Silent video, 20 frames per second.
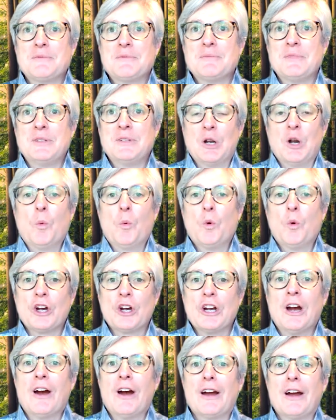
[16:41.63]

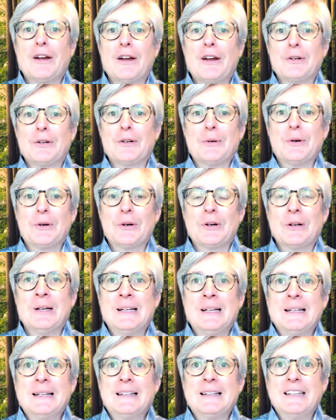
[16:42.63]
work harder, or
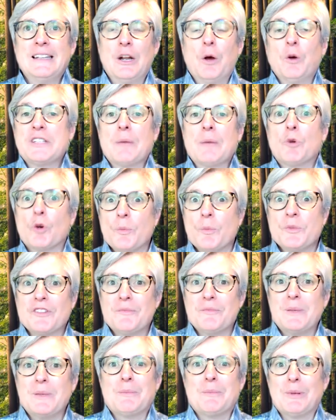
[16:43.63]
some groups
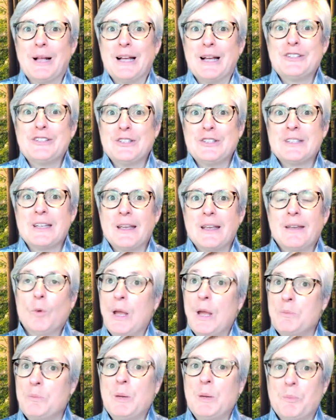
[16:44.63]
of people, I should say,
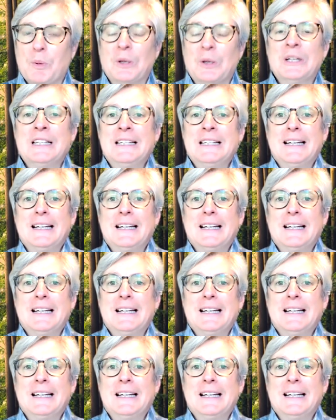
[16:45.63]
white people,